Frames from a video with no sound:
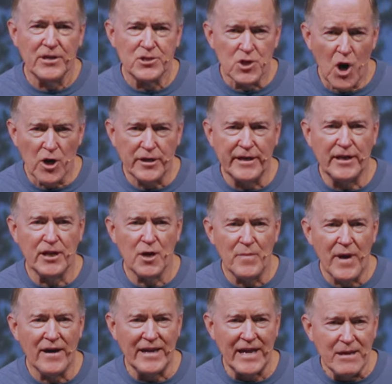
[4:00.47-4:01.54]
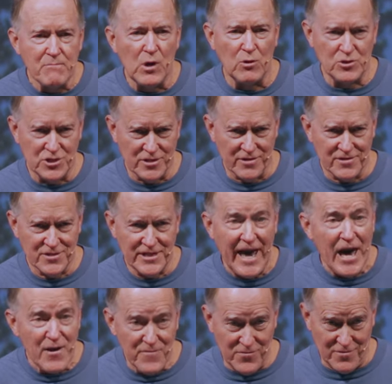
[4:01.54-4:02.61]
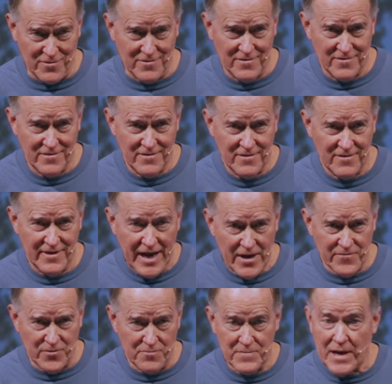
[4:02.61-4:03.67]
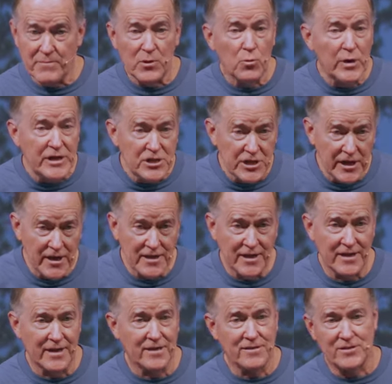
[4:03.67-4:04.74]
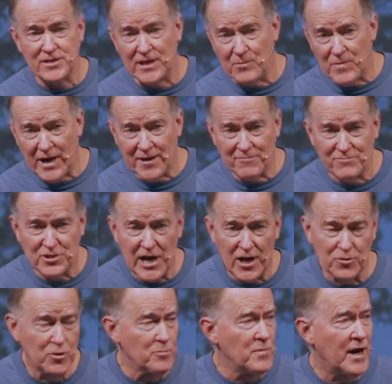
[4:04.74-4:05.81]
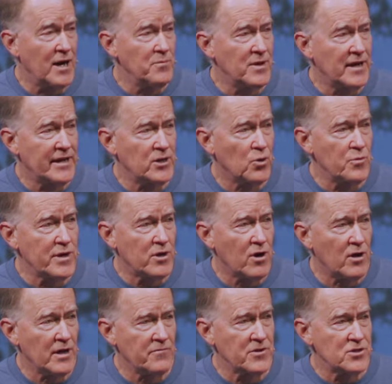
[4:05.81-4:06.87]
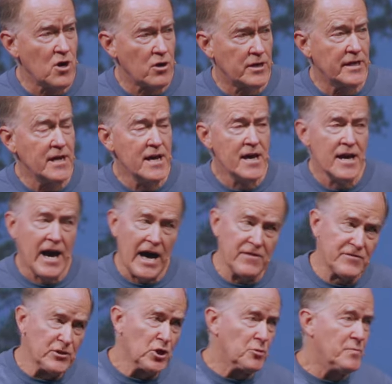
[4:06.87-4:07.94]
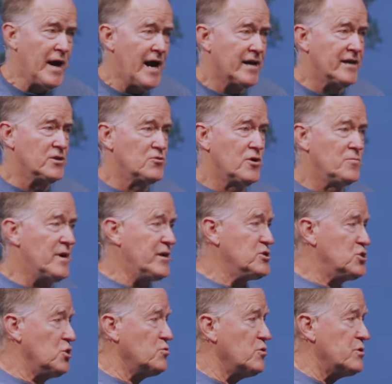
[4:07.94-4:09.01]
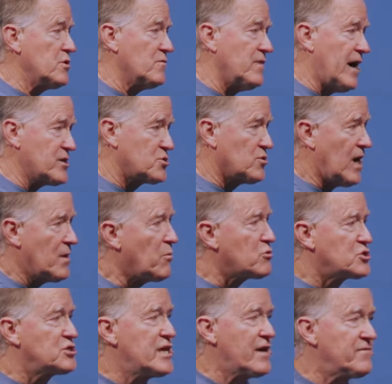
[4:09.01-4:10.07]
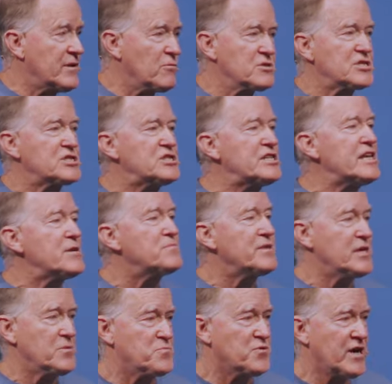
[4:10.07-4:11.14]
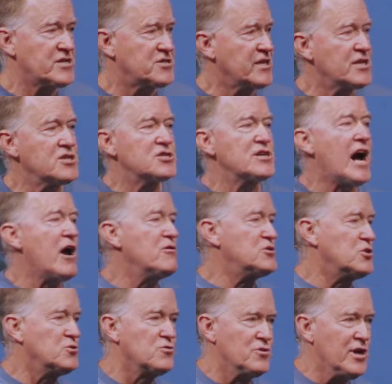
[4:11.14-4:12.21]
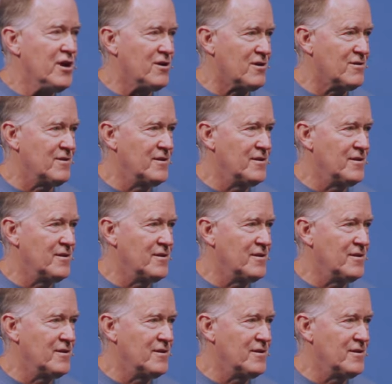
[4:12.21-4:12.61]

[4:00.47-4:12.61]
talking about emotions, ever ever. Maybe we did, and it slipped my childhood mind, but I don't recall ever talking. I even look back, and during my junior year of high school, I most definitely was deeply depressed the entire junior year.